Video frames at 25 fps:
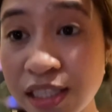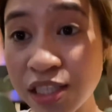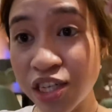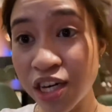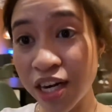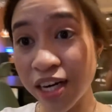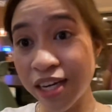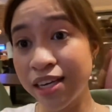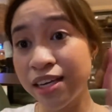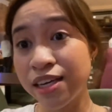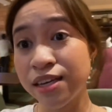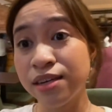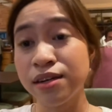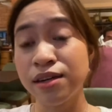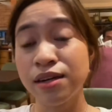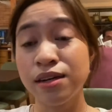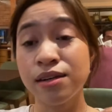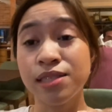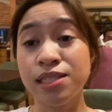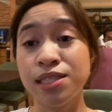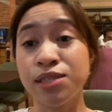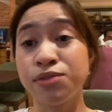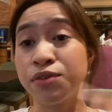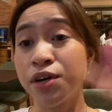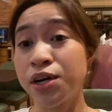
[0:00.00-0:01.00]
check-in,
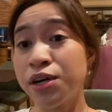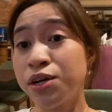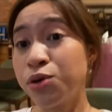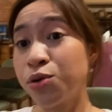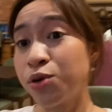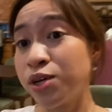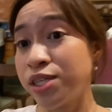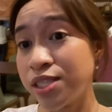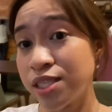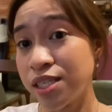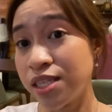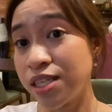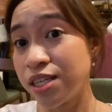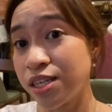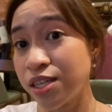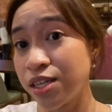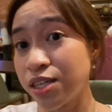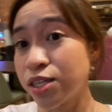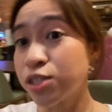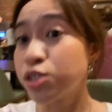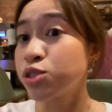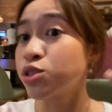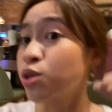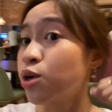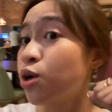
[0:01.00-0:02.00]
it's very noisy
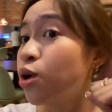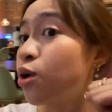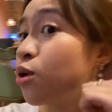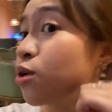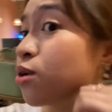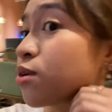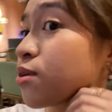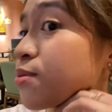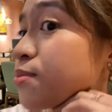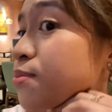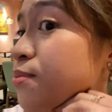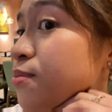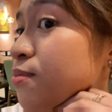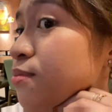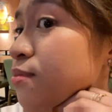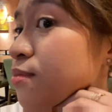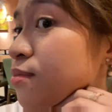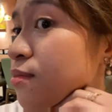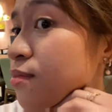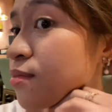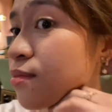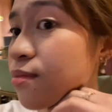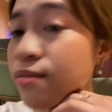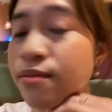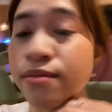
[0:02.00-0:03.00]
here, so
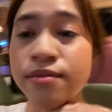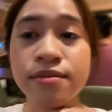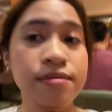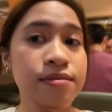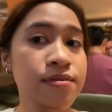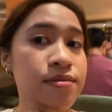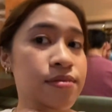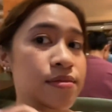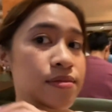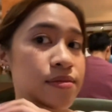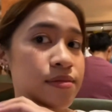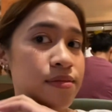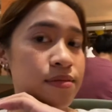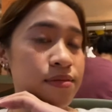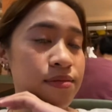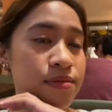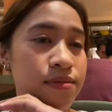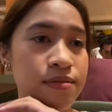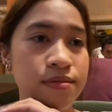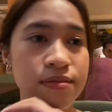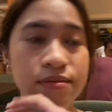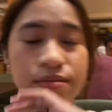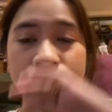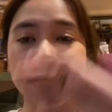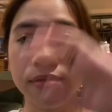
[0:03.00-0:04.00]

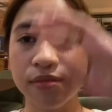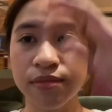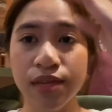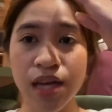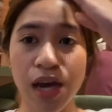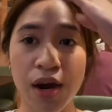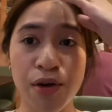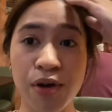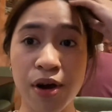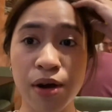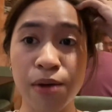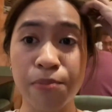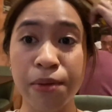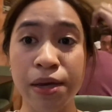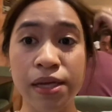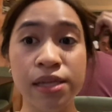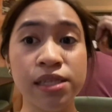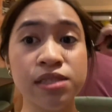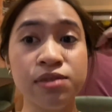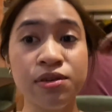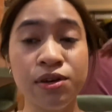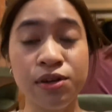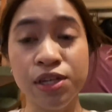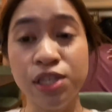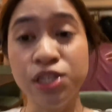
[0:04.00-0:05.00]
I recommend
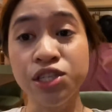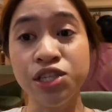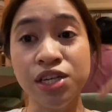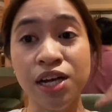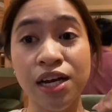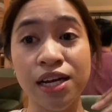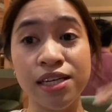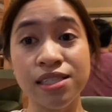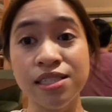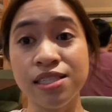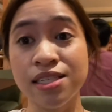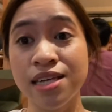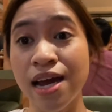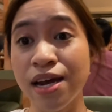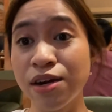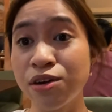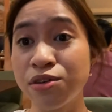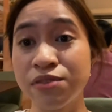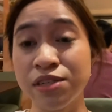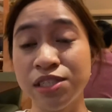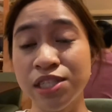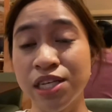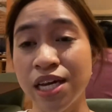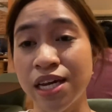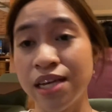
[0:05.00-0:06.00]
this foundation gets 9
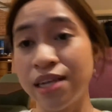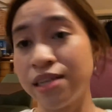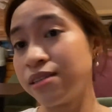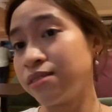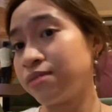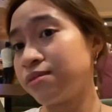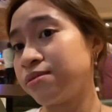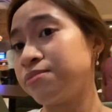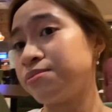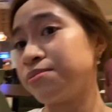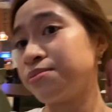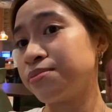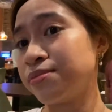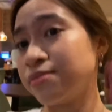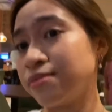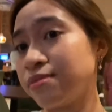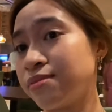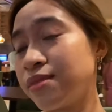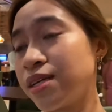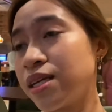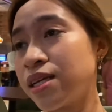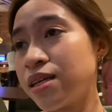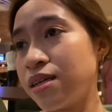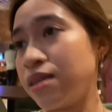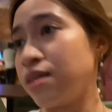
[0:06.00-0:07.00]
over 10.
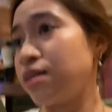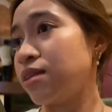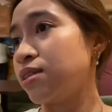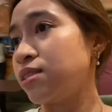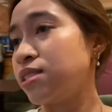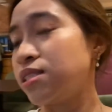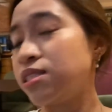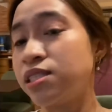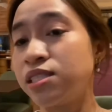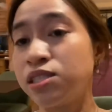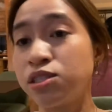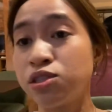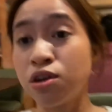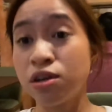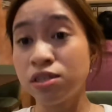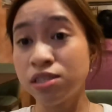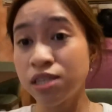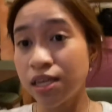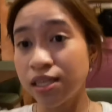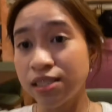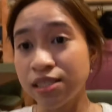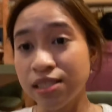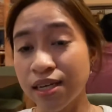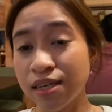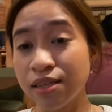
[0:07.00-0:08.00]
It's just not
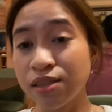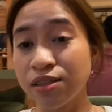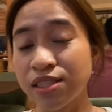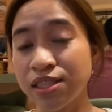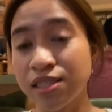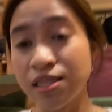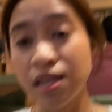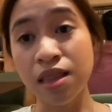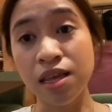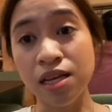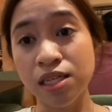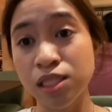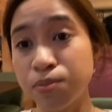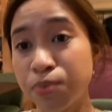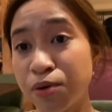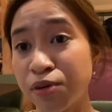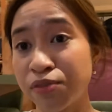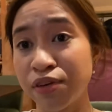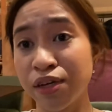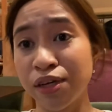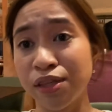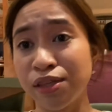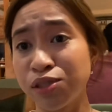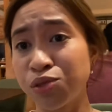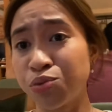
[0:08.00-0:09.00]
10, 10 because nothing is
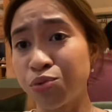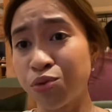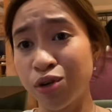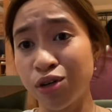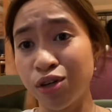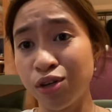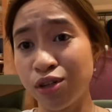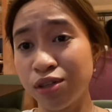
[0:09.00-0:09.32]
perfect in this world.